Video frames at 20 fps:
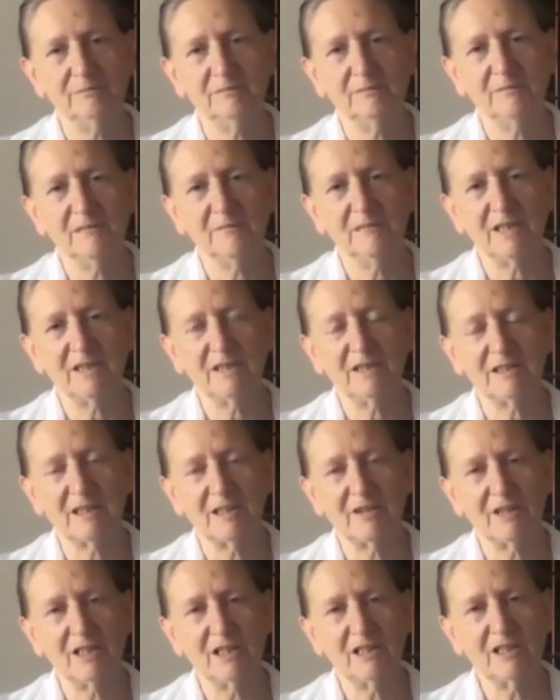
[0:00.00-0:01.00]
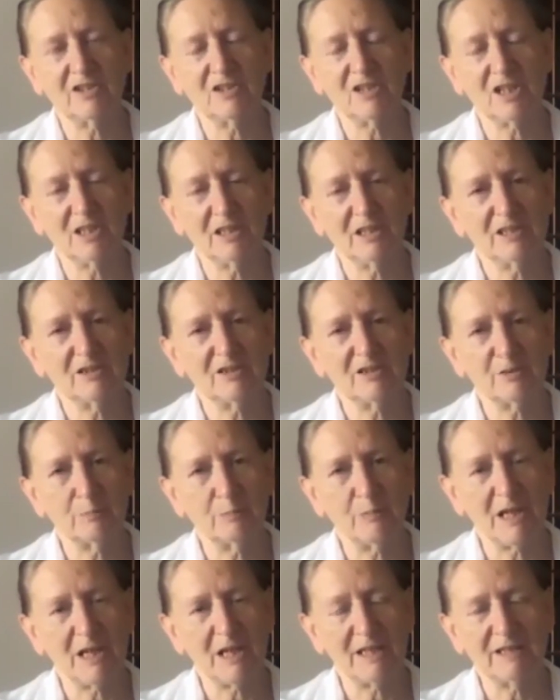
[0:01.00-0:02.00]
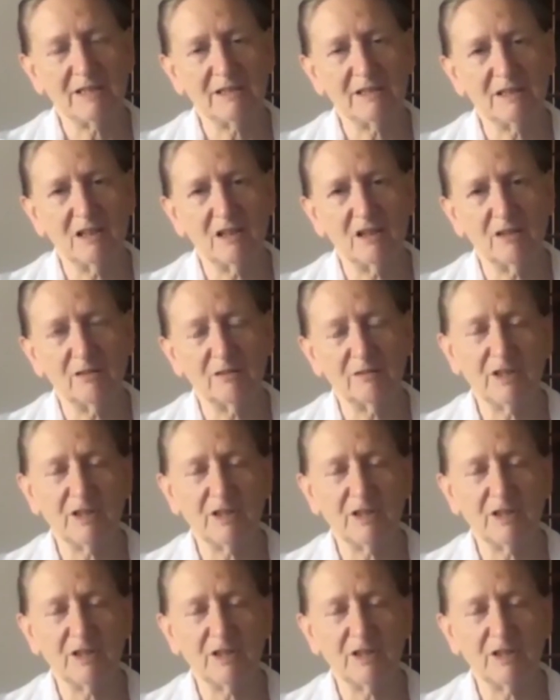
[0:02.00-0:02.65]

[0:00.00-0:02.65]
And I think until it's bad enough,